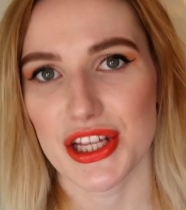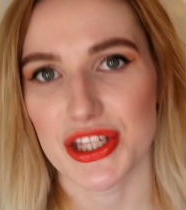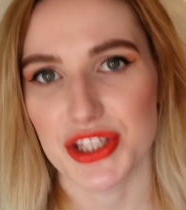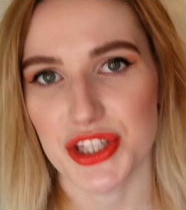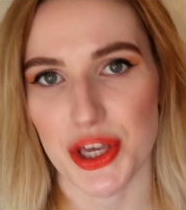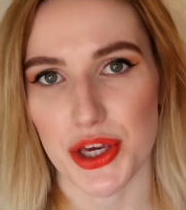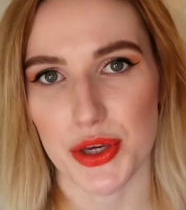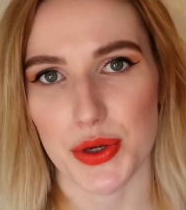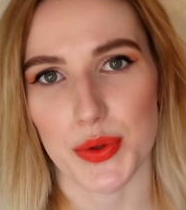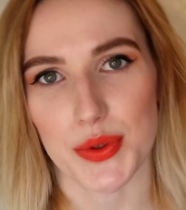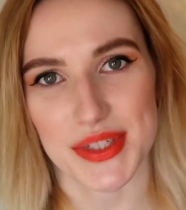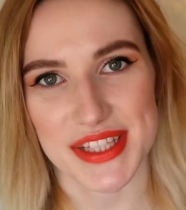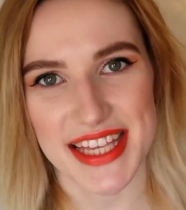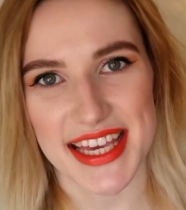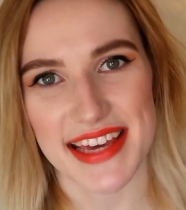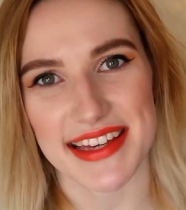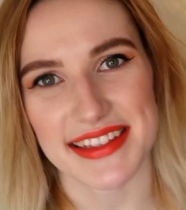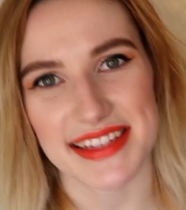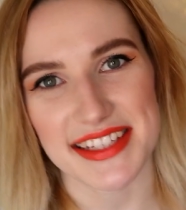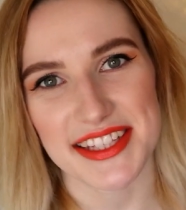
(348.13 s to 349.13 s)
to
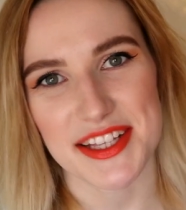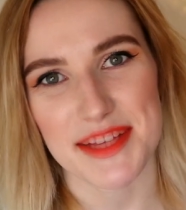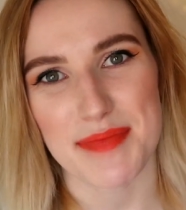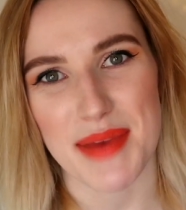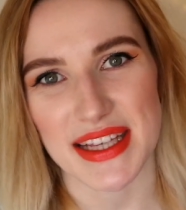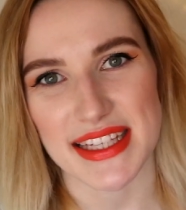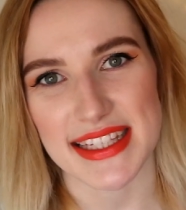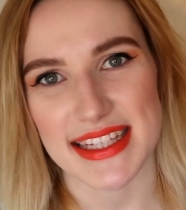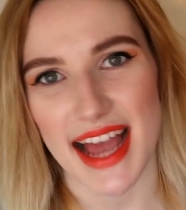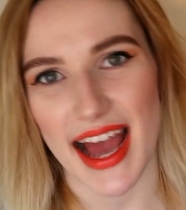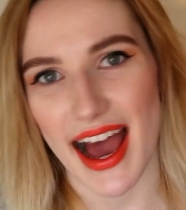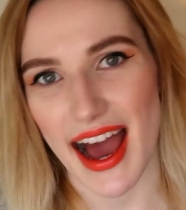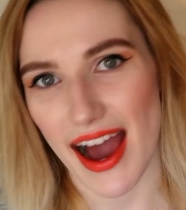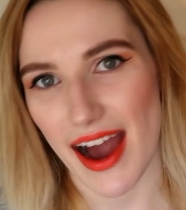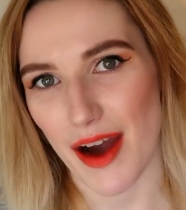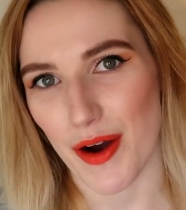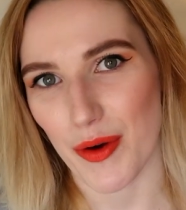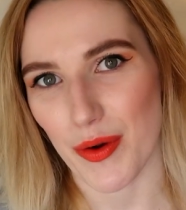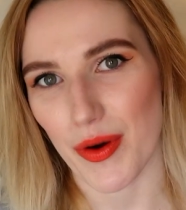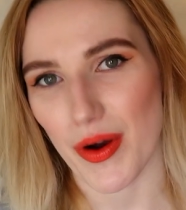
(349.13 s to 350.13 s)
take the semester
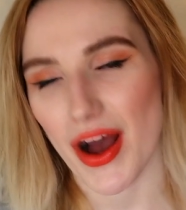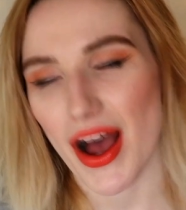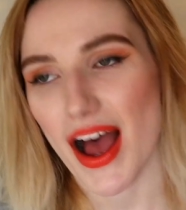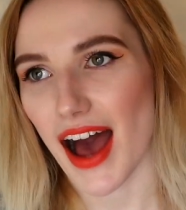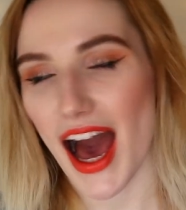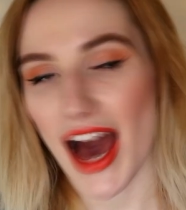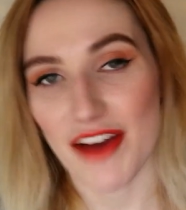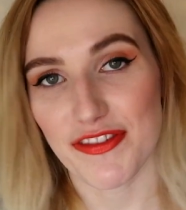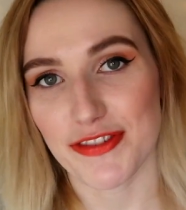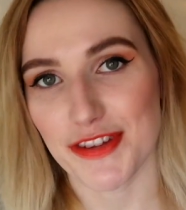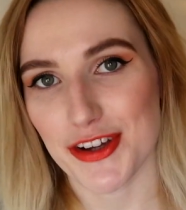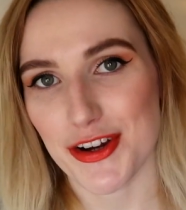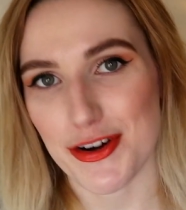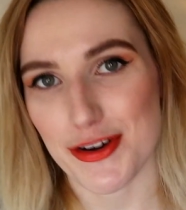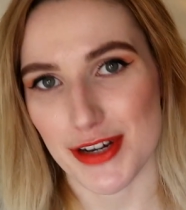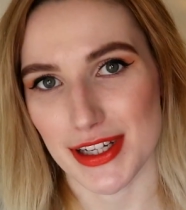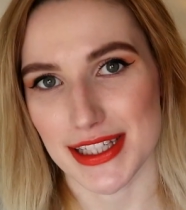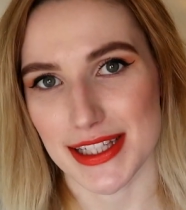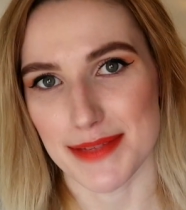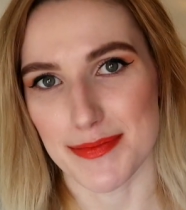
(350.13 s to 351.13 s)
out after
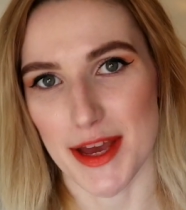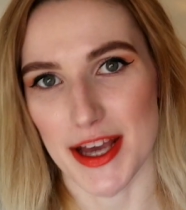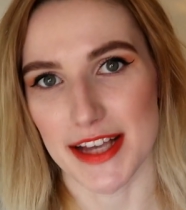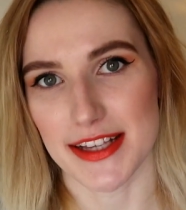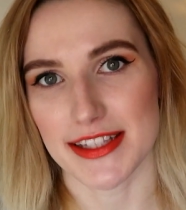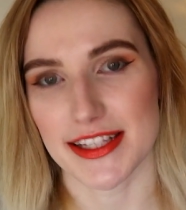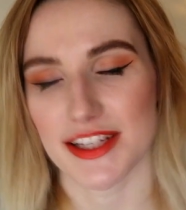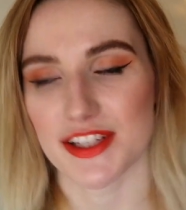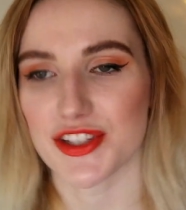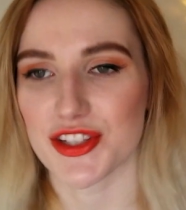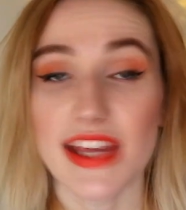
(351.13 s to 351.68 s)
Christmas.